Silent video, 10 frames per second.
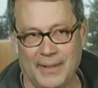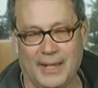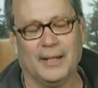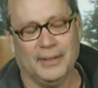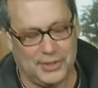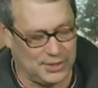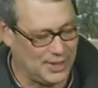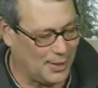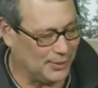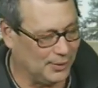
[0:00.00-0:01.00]
Let's just see
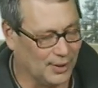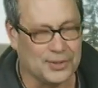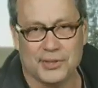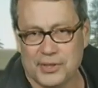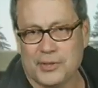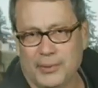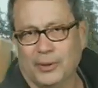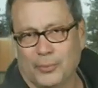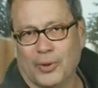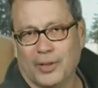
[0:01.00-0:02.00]
how it looks. So this would be a little
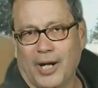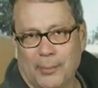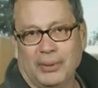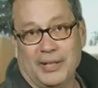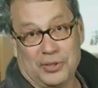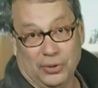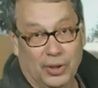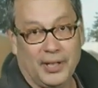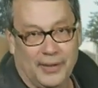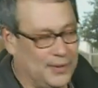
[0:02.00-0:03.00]
more complex
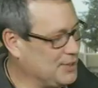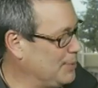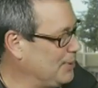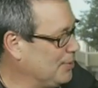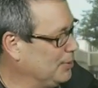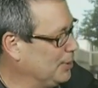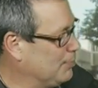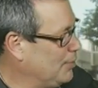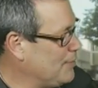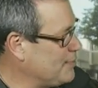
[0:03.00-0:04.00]
looking than some of the earlier
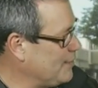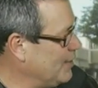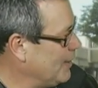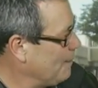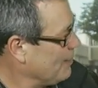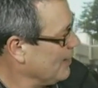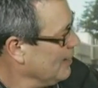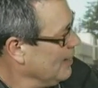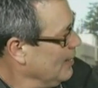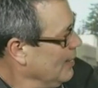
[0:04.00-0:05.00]
proofs we've done.
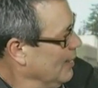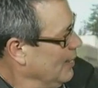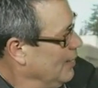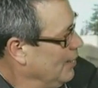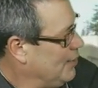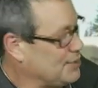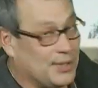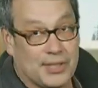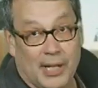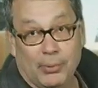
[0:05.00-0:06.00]
Here's an
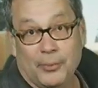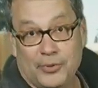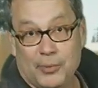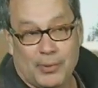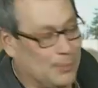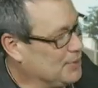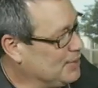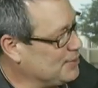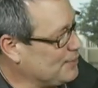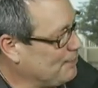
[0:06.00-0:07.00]
example with two
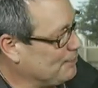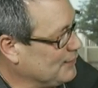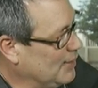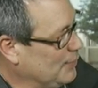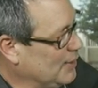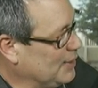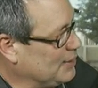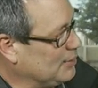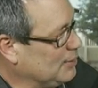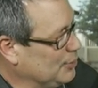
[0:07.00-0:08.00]
premises. And we've got a
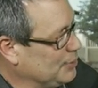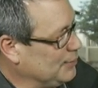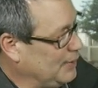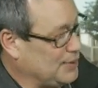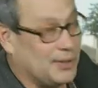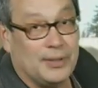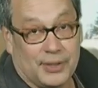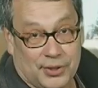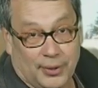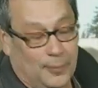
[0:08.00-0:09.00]
conclusion. It's a
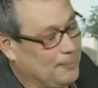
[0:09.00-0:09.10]
conditional.